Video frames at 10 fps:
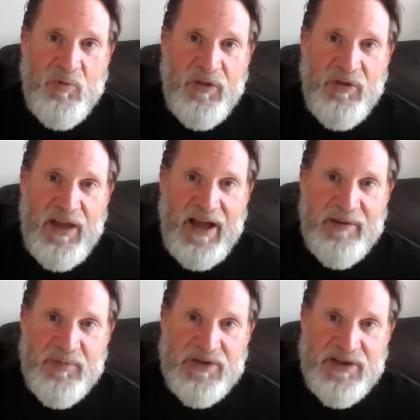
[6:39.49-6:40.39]
with
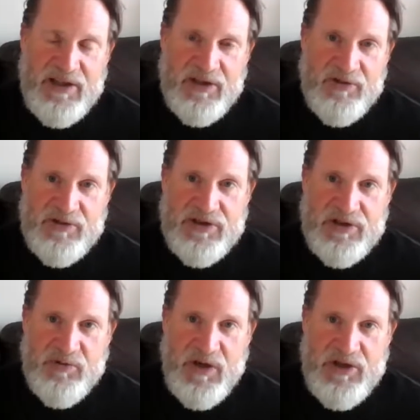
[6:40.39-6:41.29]
that particular
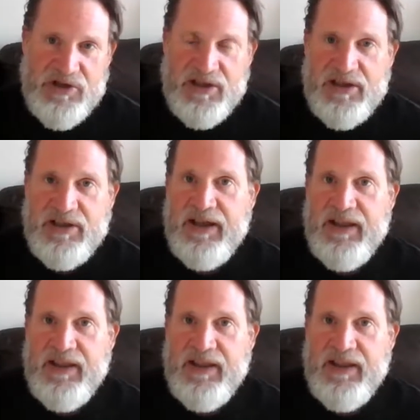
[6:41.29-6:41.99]
situation,